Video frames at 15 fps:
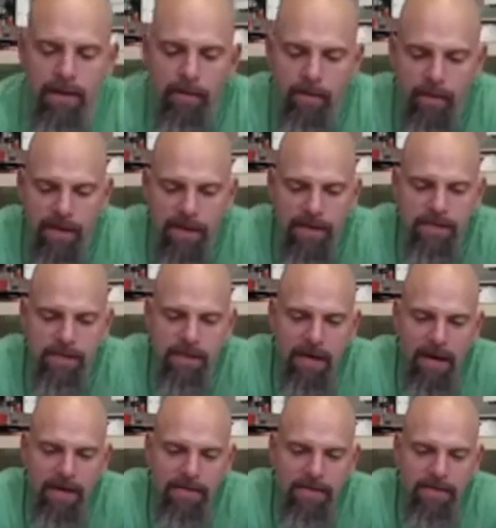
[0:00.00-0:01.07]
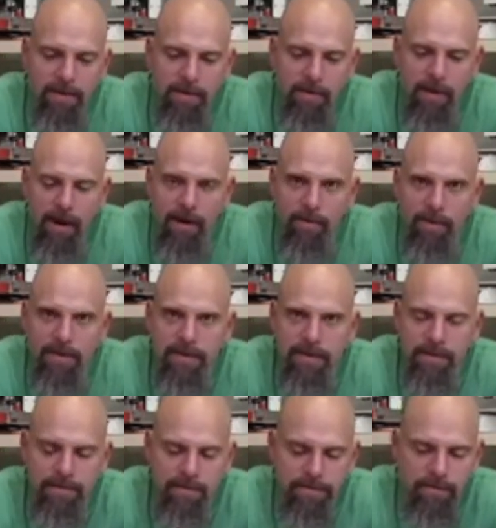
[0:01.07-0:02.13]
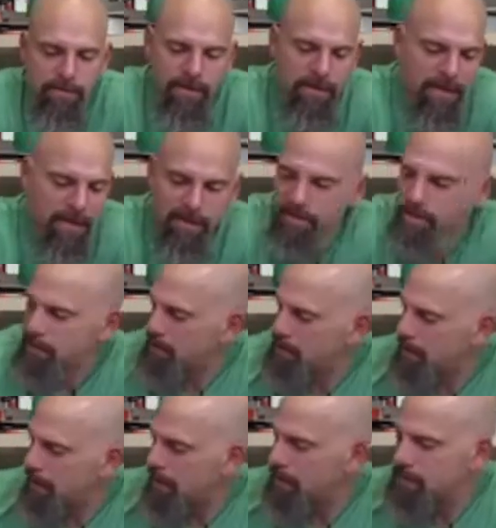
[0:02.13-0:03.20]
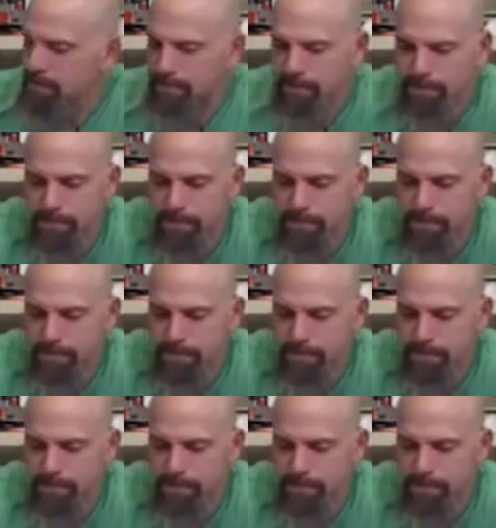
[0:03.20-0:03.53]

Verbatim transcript: When it gets to be hot summer, I'd want to print that in something else.